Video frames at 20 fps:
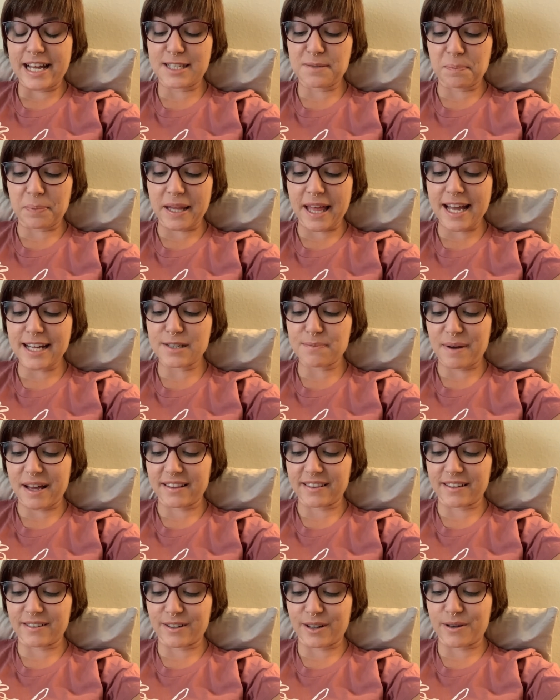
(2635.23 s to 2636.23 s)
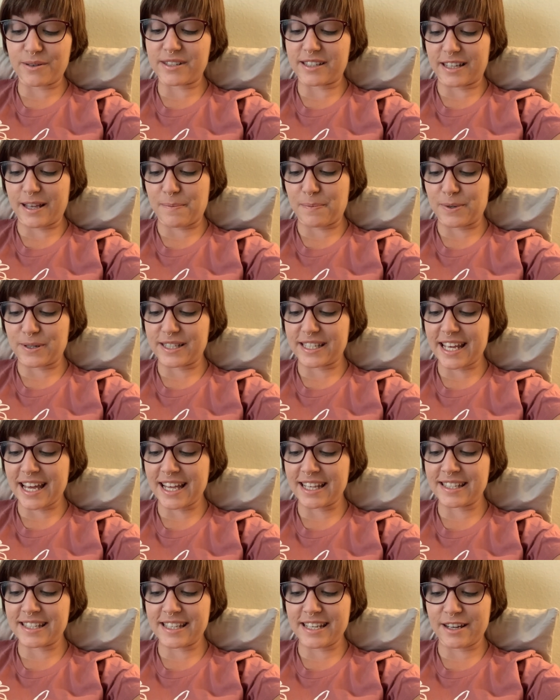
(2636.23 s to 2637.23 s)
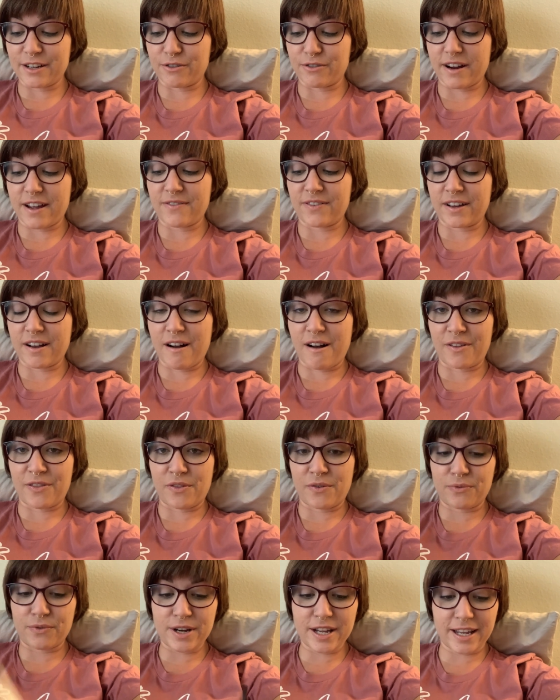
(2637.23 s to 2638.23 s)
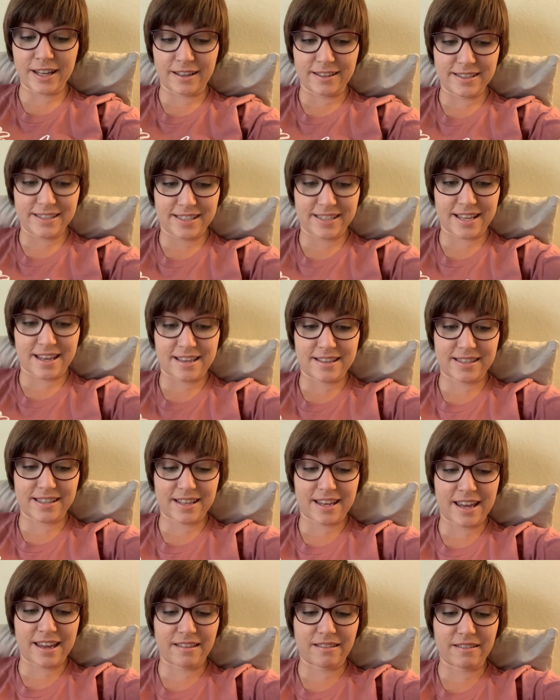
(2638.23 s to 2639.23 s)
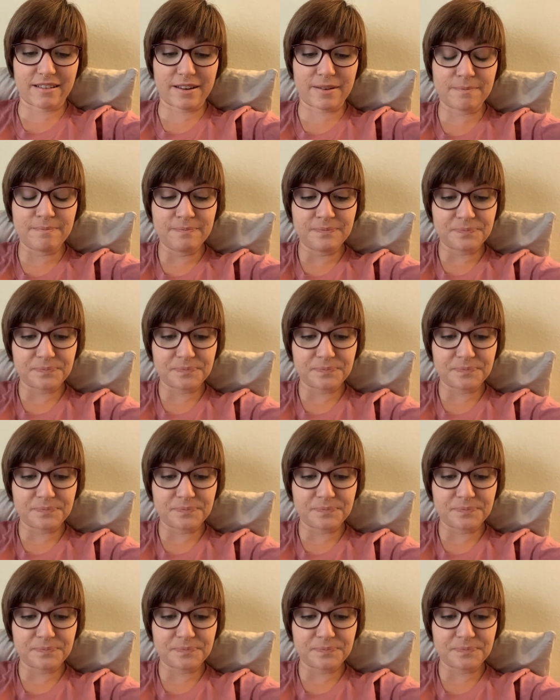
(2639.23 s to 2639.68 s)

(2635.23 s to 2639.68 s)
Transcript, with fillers: it's plagued by ghost leopards, hence the engraving on the ring, says Aelin.